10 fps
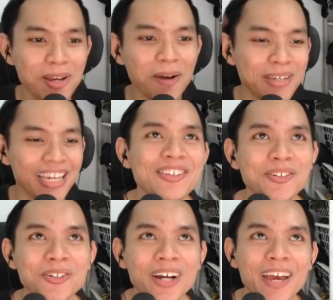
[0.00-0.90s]
me, help me.
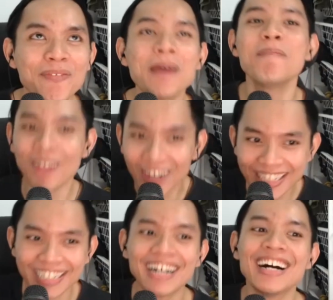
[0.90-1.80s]
You have
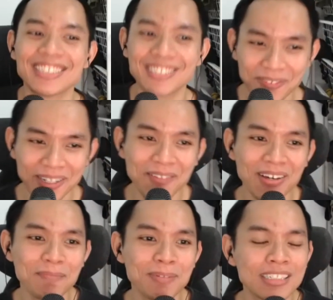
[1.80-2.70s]
employed software
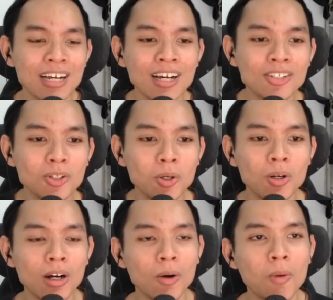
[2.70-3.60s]
developers.
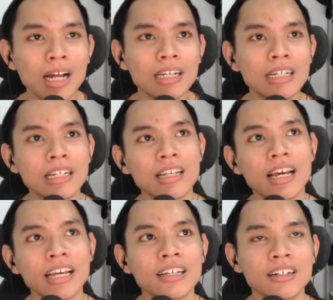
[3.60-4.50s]
So what
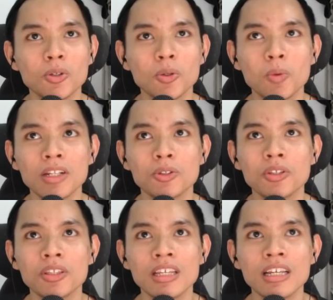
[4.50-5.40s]
do
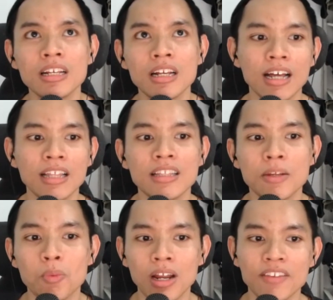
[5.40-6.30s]
you think, other
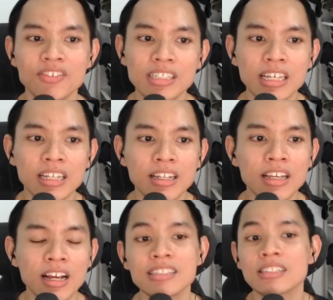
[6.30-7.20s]
than what I've said,
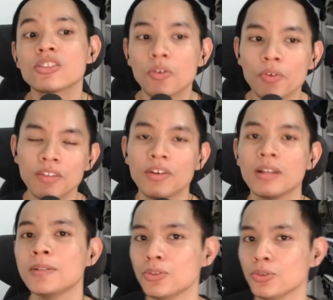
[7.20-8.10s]
does a software
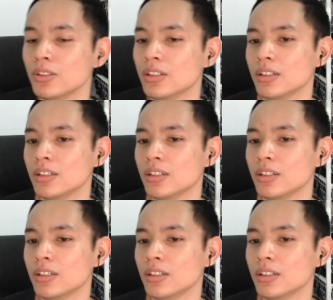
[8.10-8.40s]
developer do?